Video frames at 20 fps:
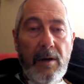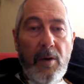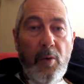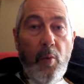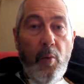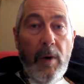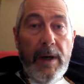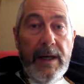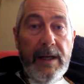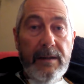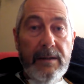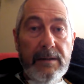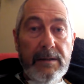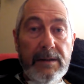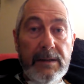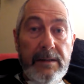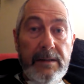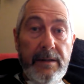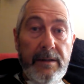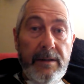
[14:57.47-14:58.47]

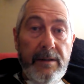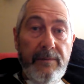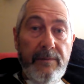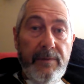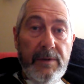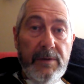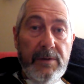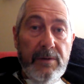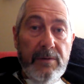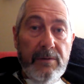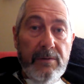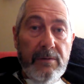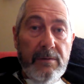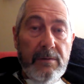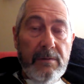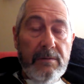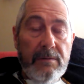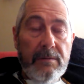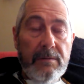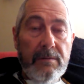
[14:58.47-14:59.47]
awareness in an individual
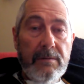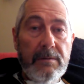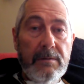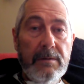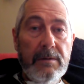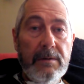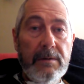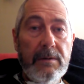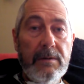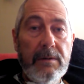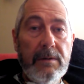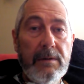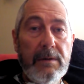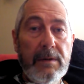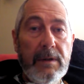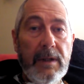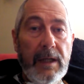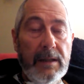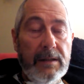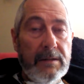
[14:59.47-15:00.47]

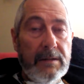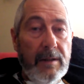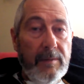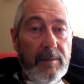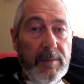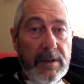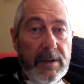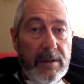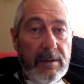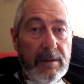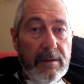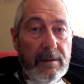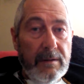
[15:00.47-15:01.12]
accepting